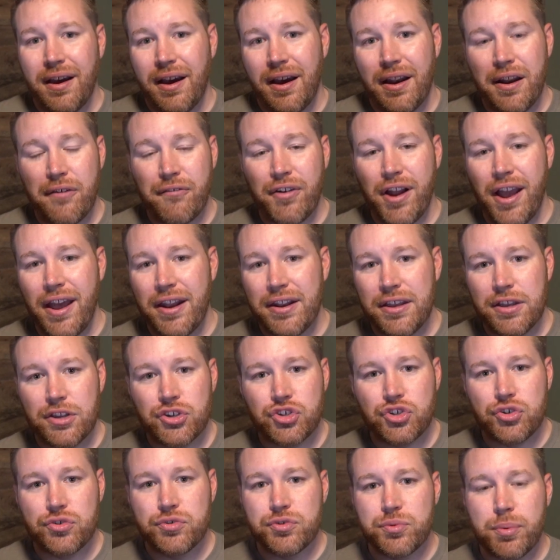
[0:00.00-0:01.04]
I never had
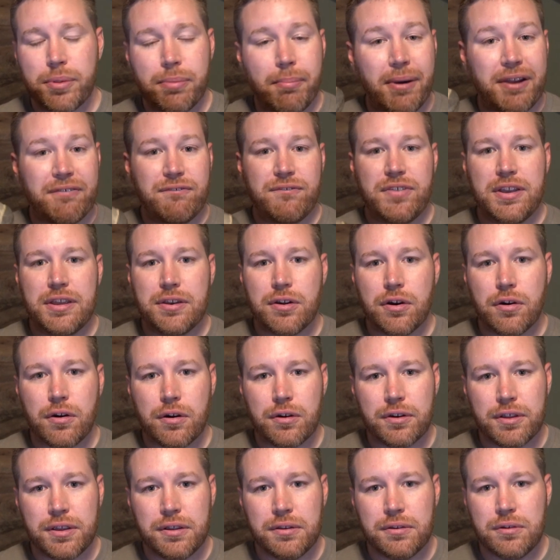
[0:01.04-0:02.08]
issues with my feet
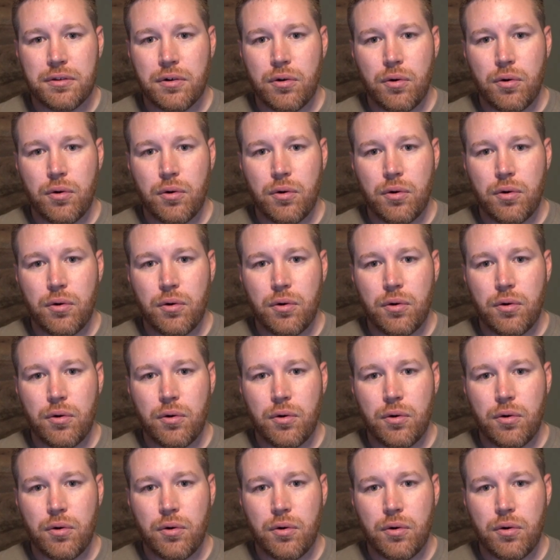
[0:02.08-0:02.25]
hurting